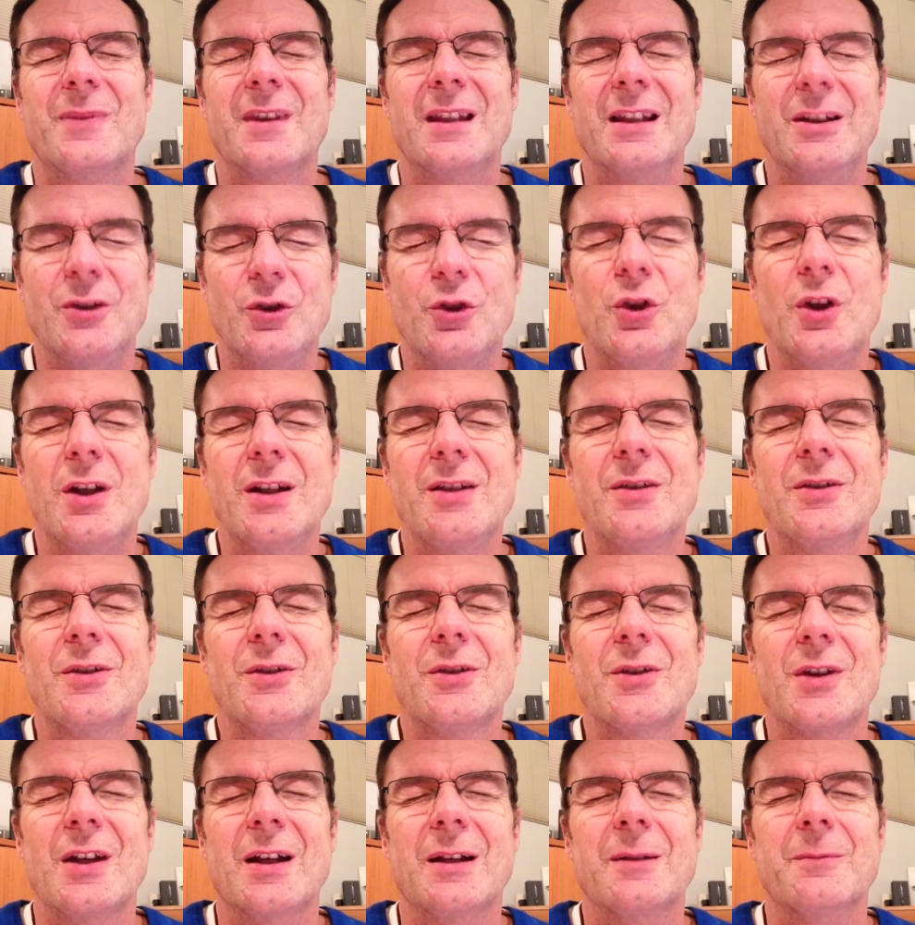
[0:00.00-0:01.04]
In
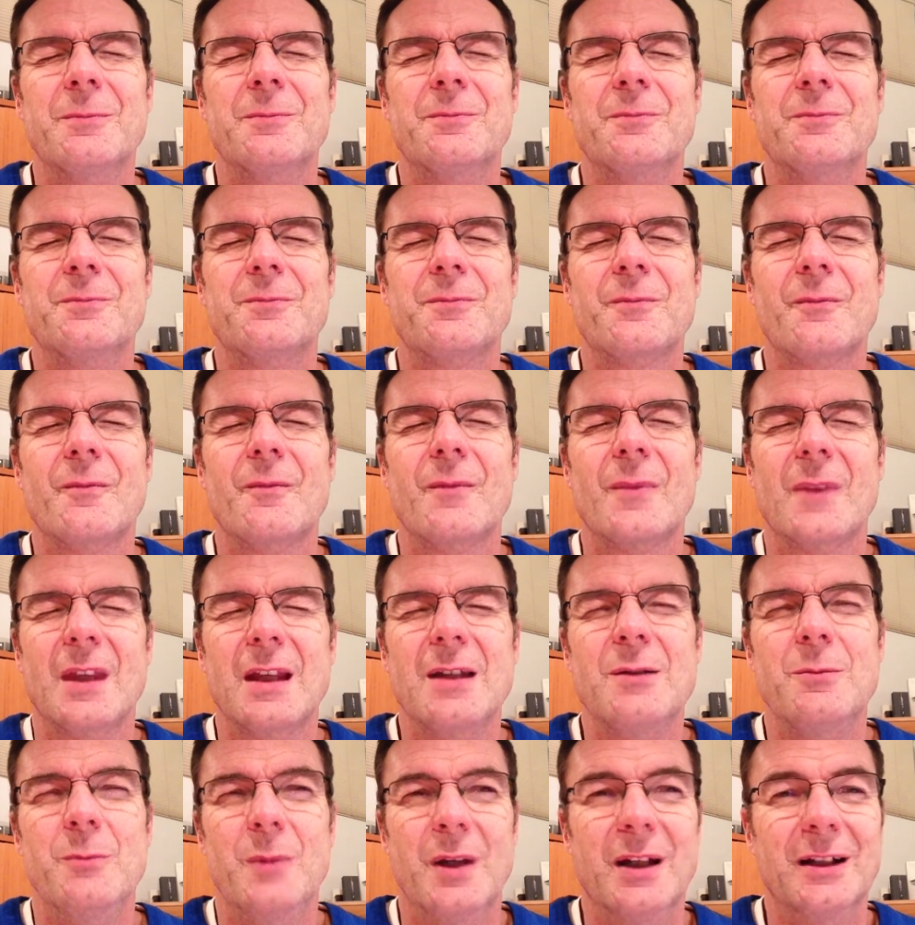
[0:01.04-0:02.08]
Jesus' name,
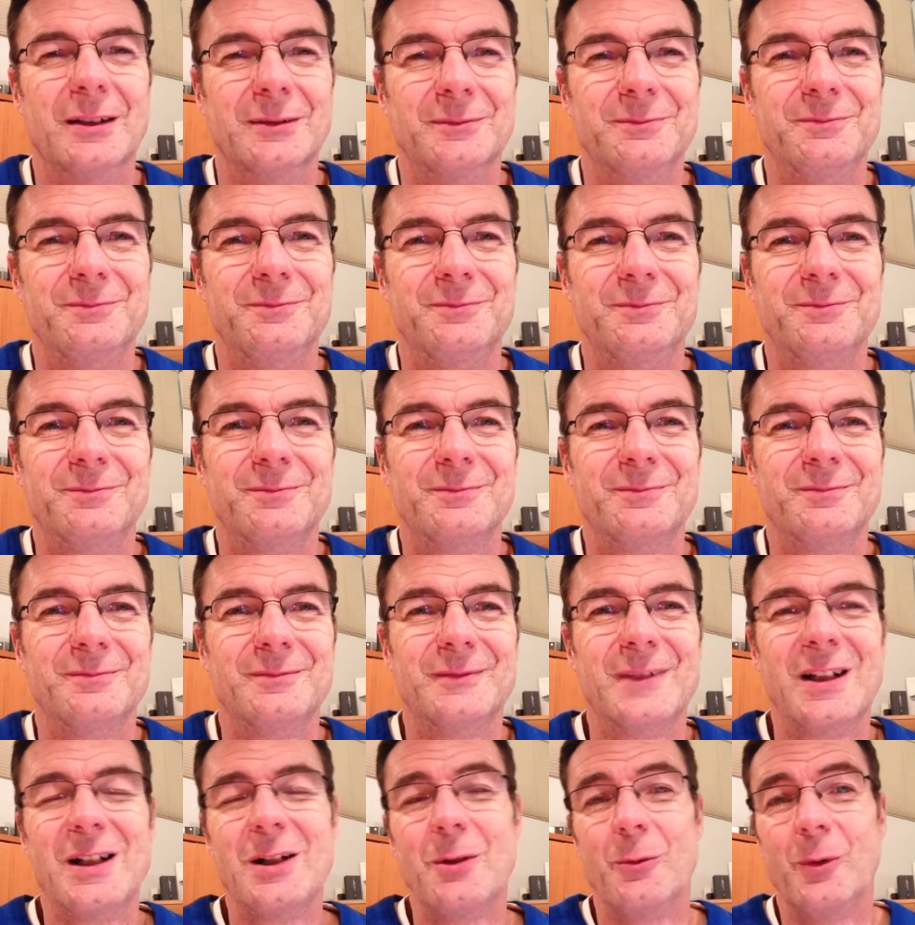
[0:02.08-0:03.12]
amen.
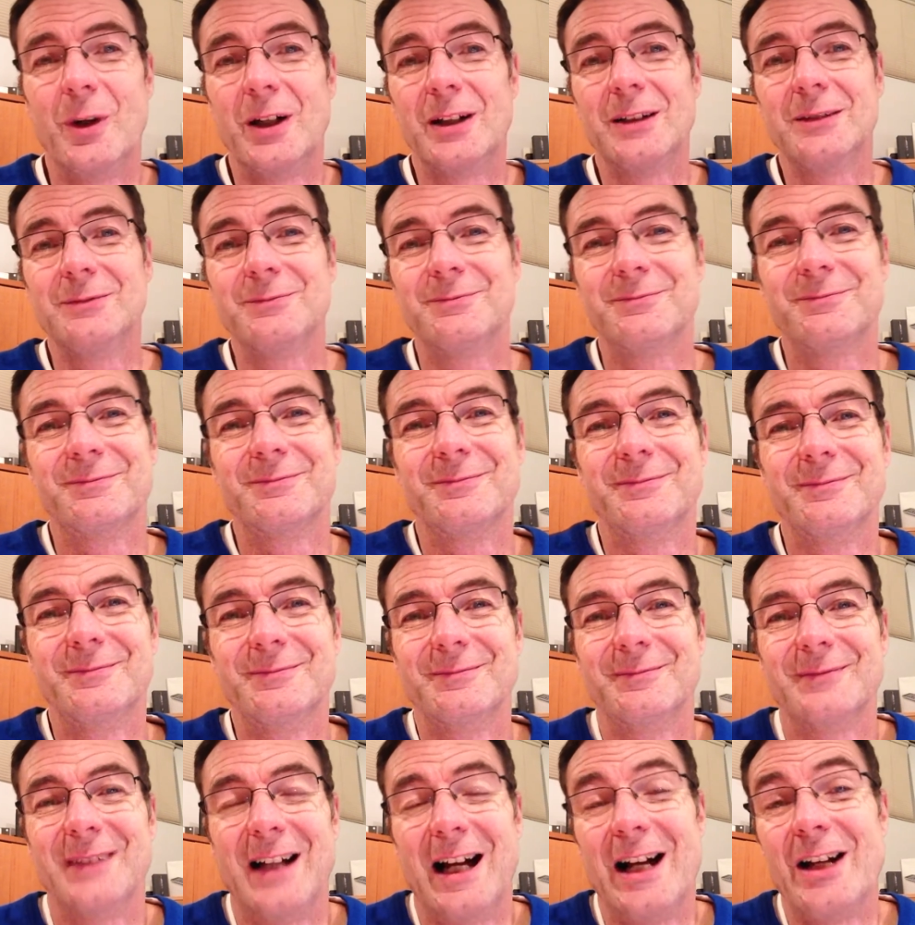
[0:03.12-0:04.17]
Well,
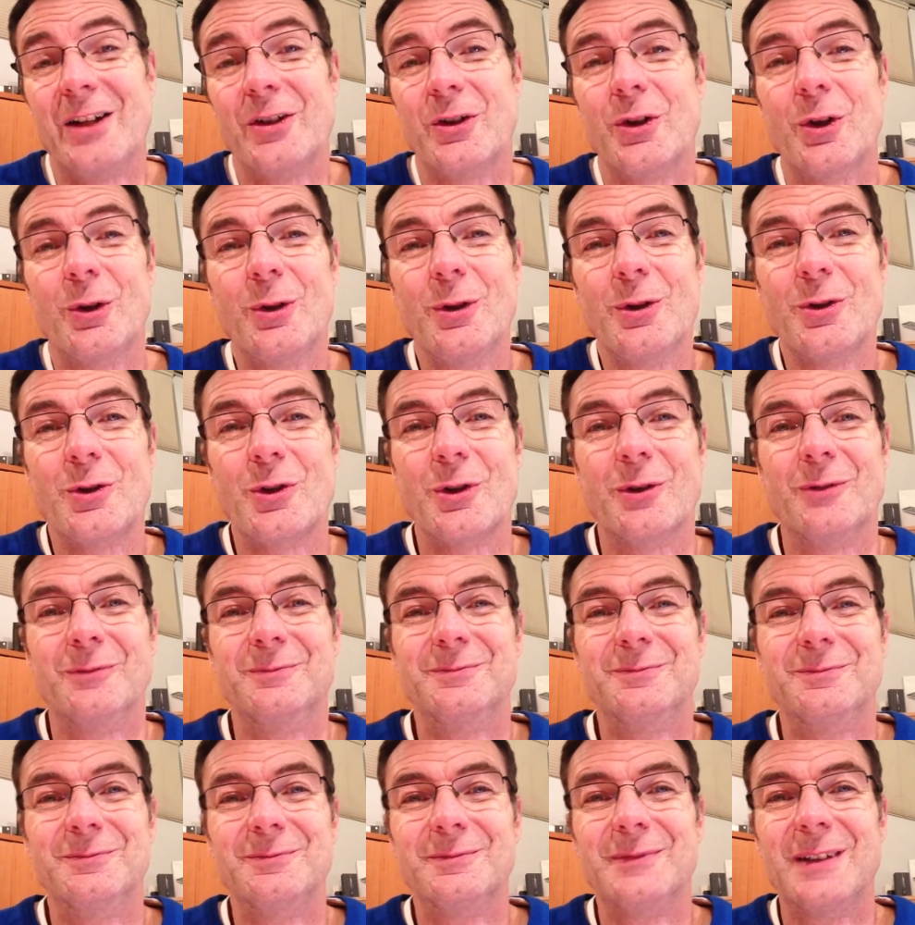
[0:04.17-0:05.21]
I encourage you.
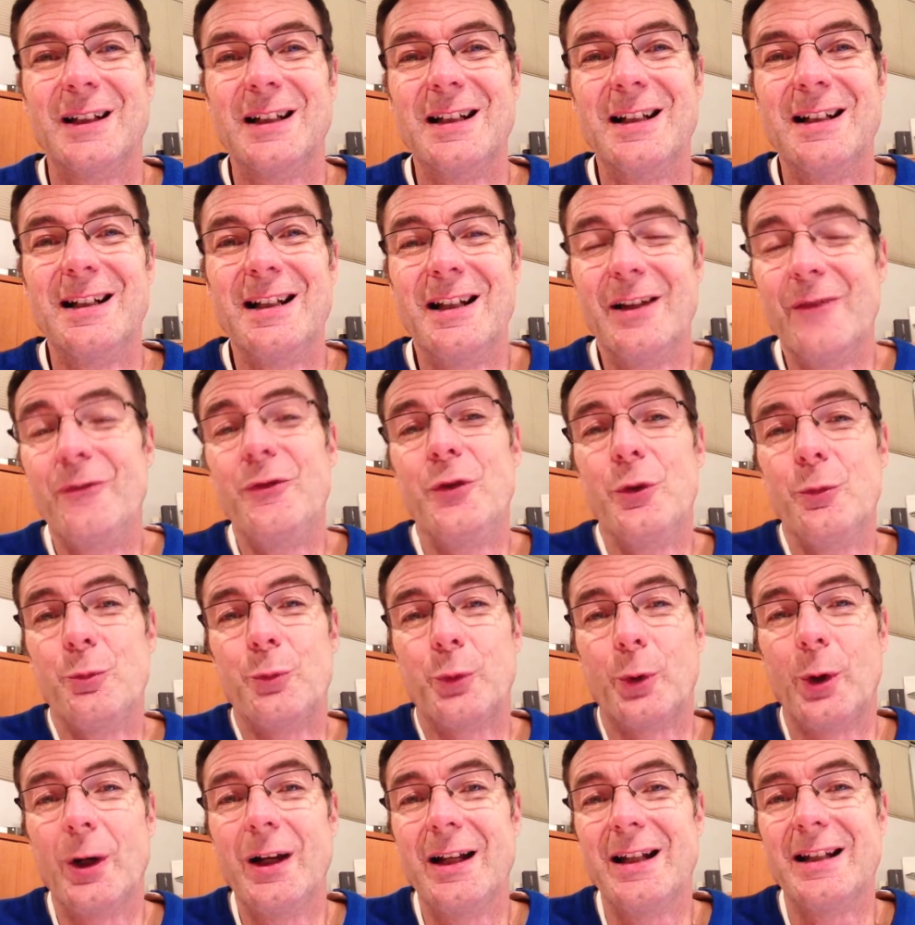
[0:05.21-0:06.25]
If you
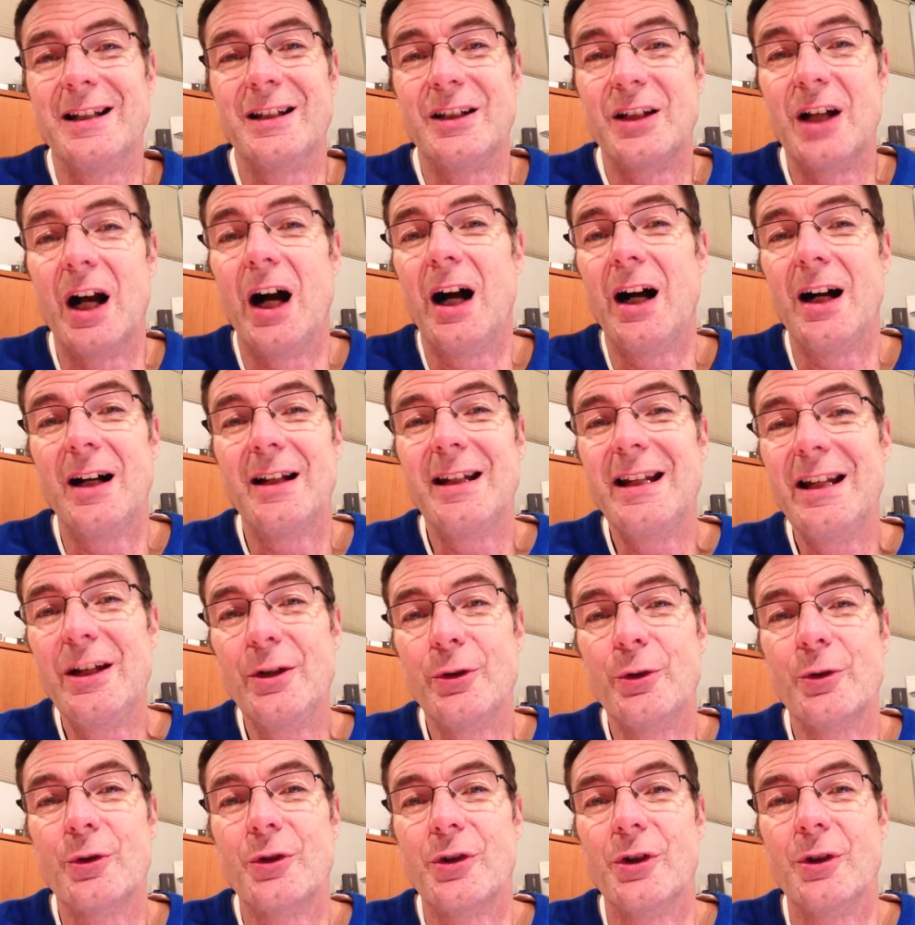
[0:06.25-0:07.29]
pray, God
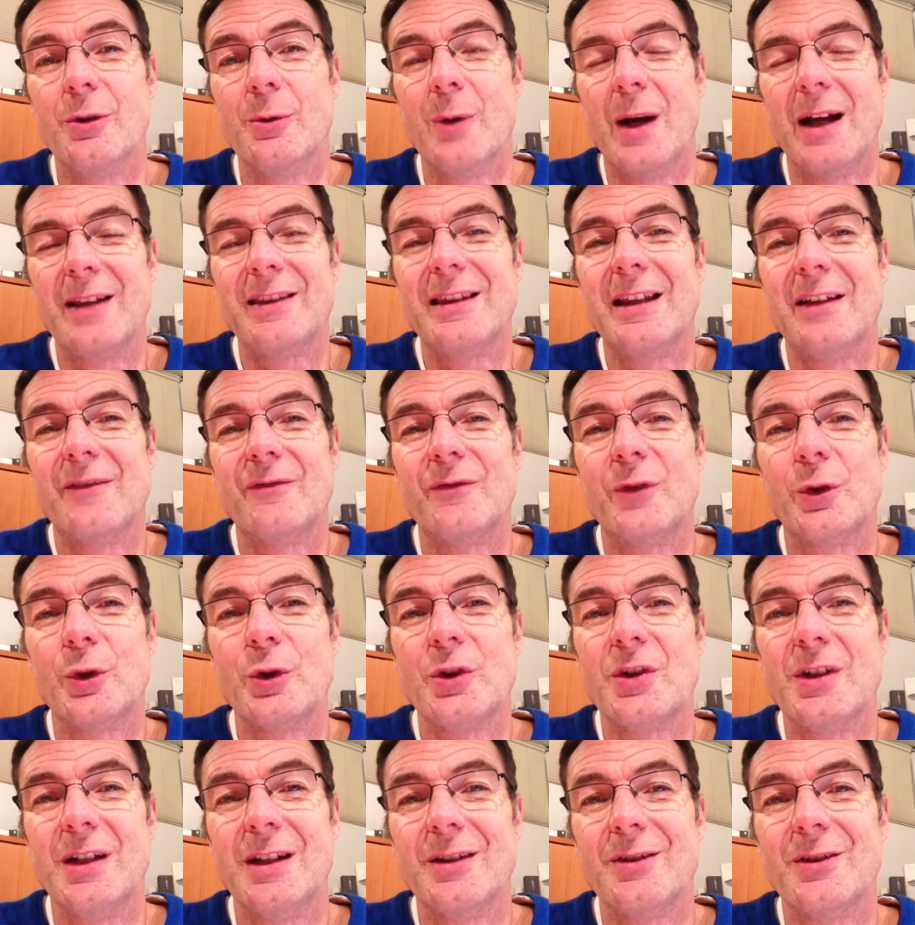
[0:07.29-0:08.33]
hears you at that
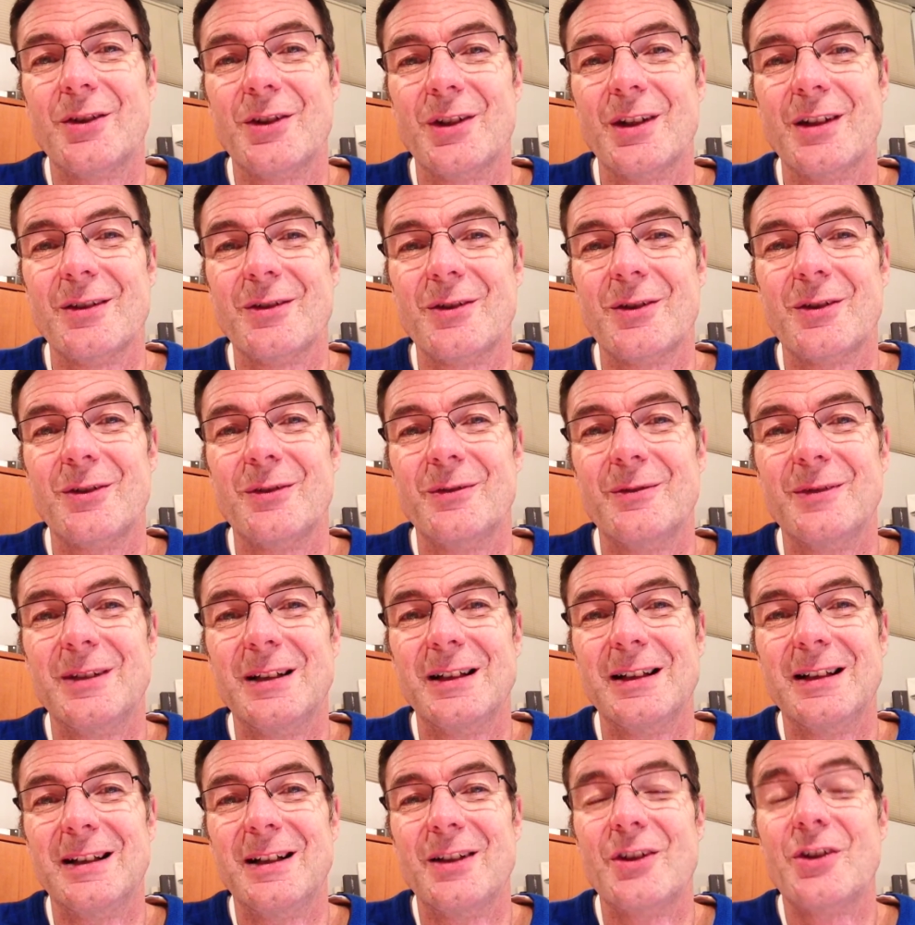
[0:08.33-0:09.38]
first instance.
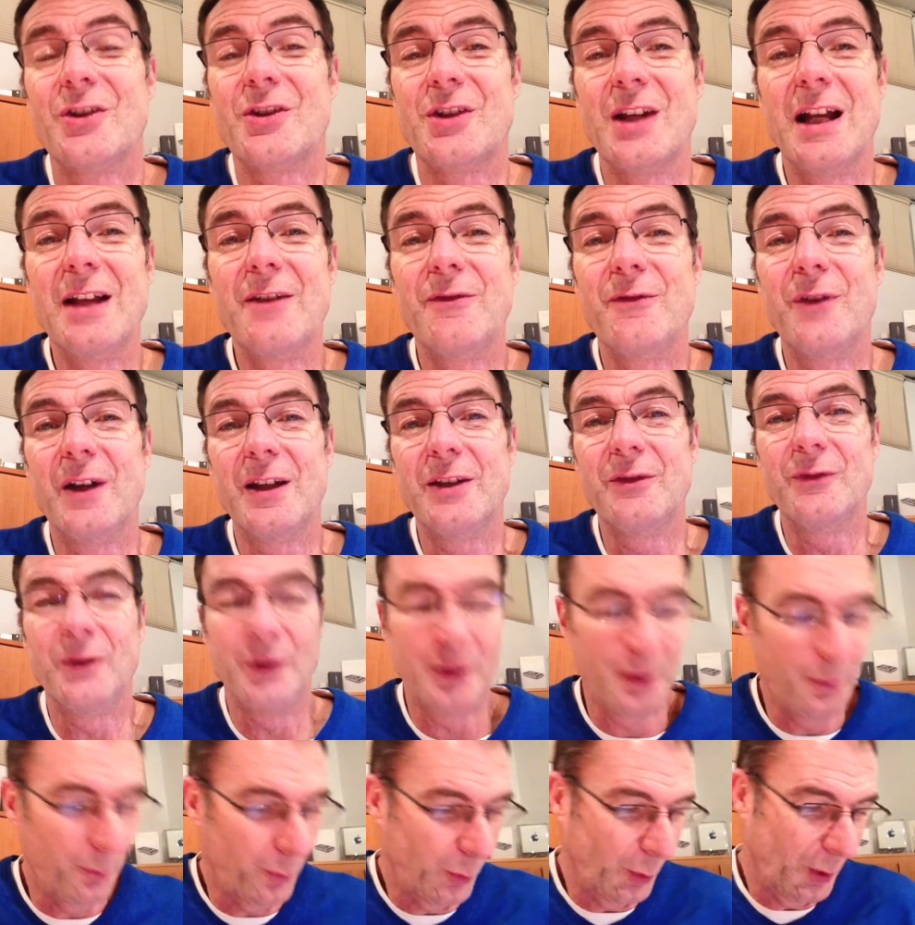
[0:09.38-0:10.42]
Stay
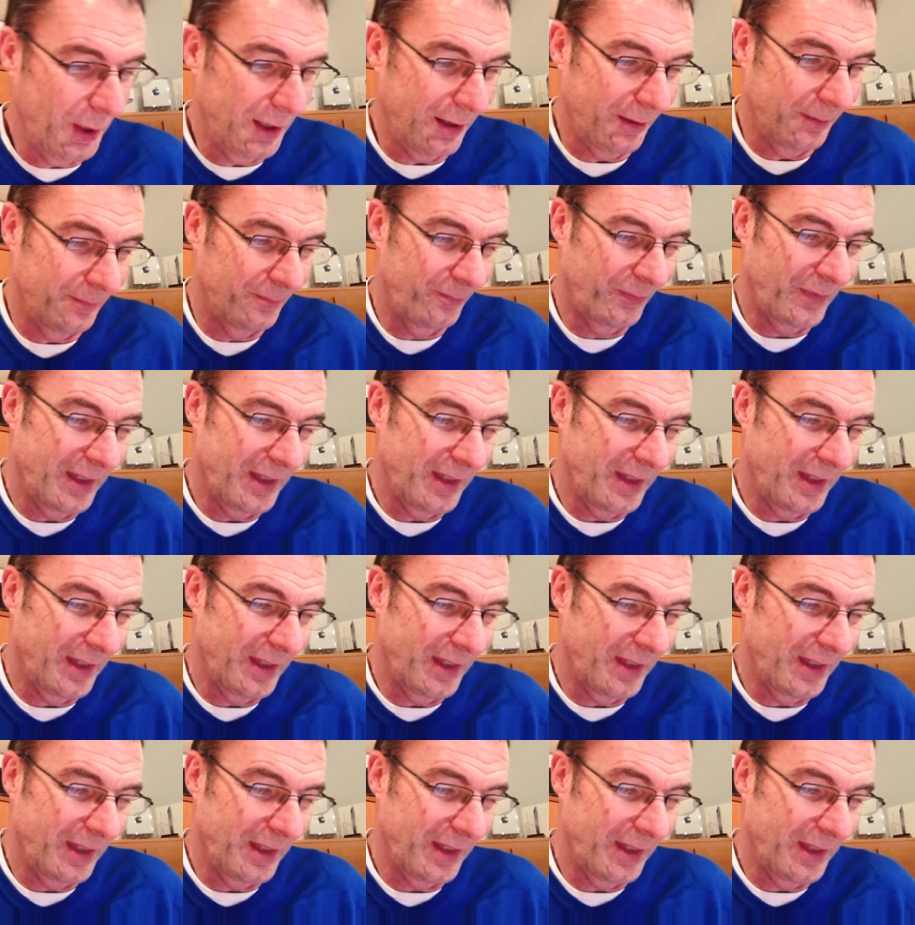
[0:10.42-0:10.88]
faithful in prayer.